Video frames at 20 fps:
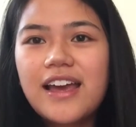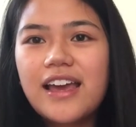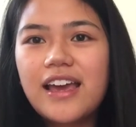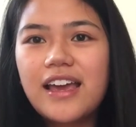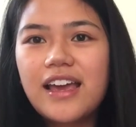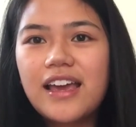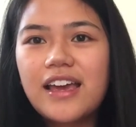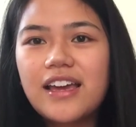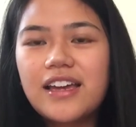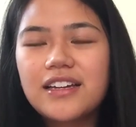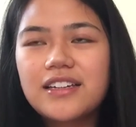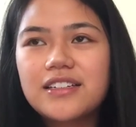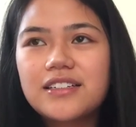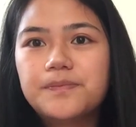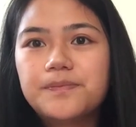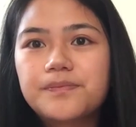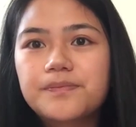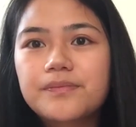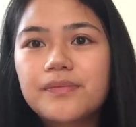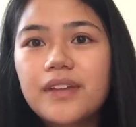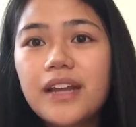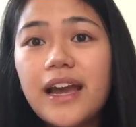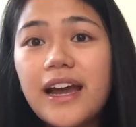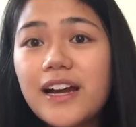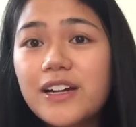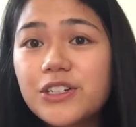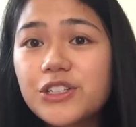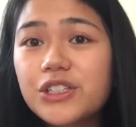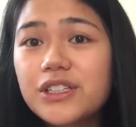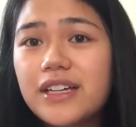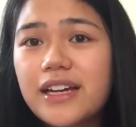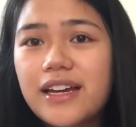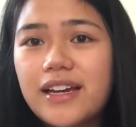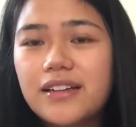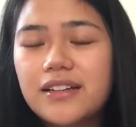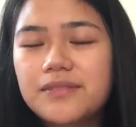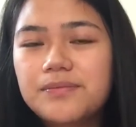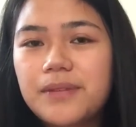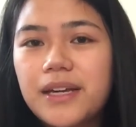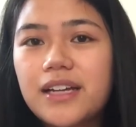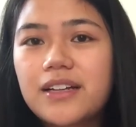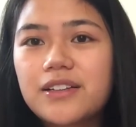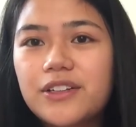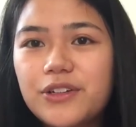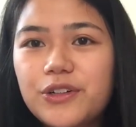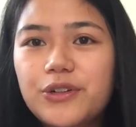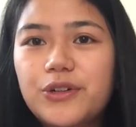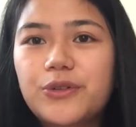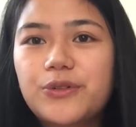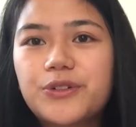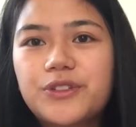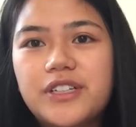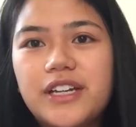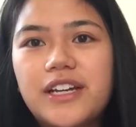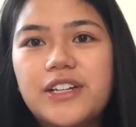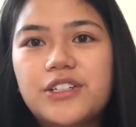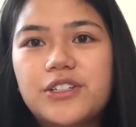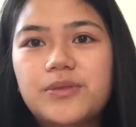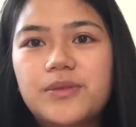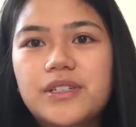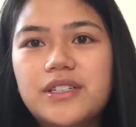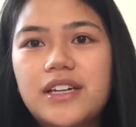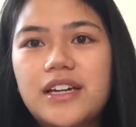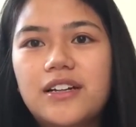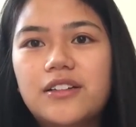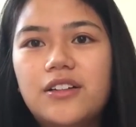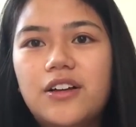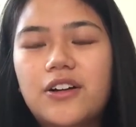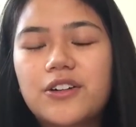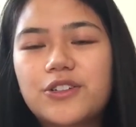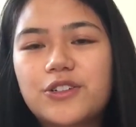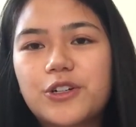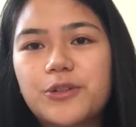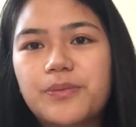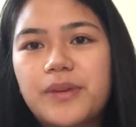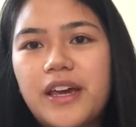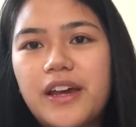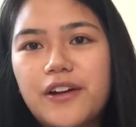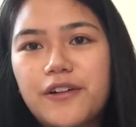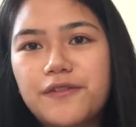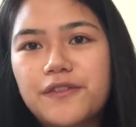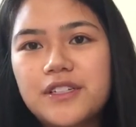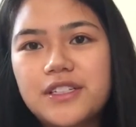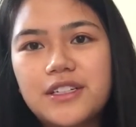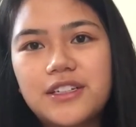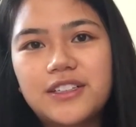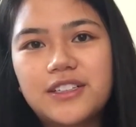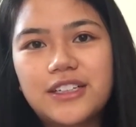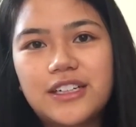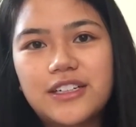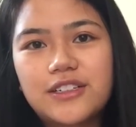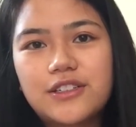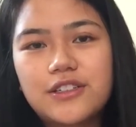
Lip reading: and actually my clinical rotation was at a long-term care facility,